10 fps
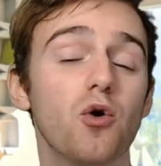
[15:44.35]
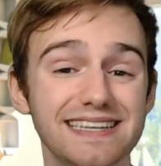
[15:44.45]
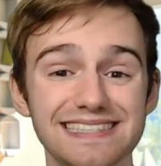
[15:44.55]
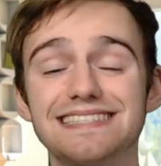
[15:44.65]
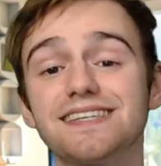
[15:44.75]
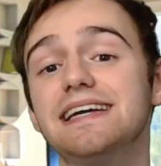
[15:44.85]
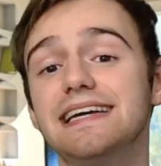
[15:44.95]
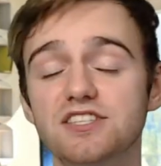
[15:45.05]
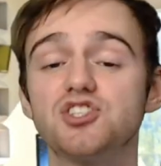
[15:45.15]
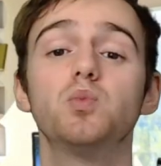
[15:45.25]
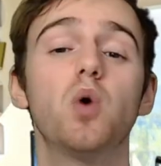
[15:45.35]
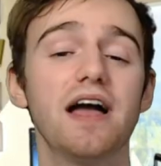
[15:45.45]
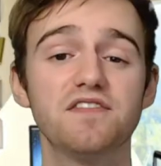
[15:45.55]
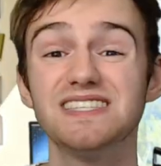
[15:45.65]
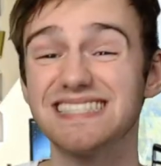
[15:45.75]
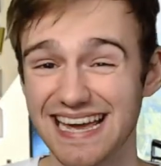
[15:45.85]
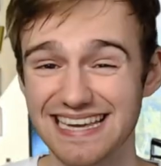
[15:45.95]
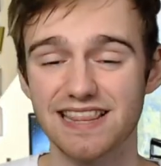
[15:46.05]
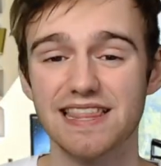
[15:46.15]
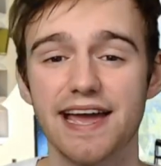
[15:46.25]
insight into whatever's
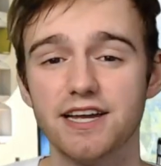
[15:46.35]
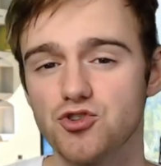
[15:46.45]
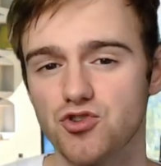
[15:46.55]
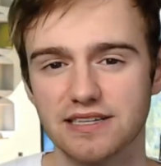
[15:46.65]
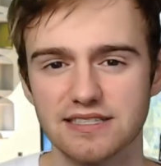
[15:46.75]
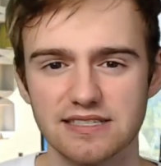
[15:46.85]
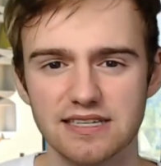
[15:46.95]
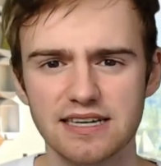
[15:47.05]
taking their interest.